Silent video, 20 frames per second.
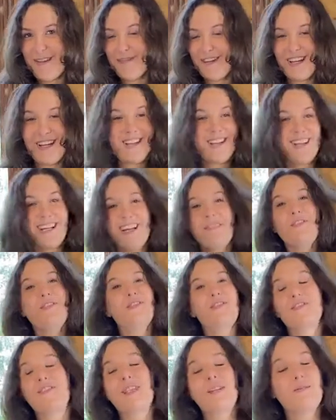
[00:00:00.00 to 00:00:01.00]
Like, if you
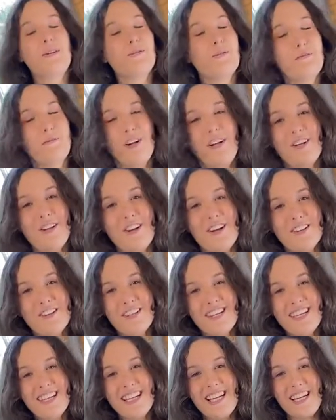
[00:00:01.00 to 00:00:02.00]
could see my
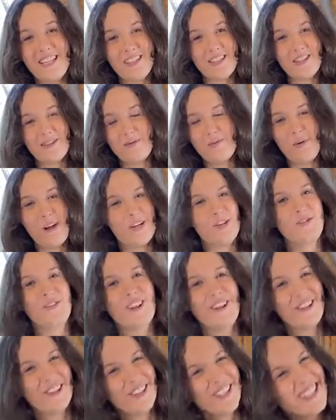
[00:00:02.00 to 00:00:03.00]
closet, it's way too
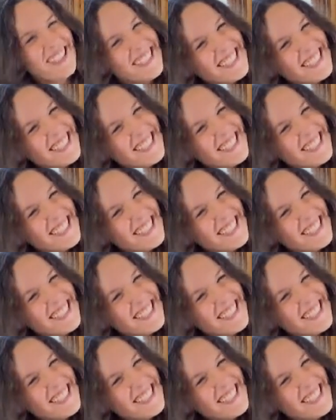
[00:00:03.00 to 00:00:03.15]
cluttered.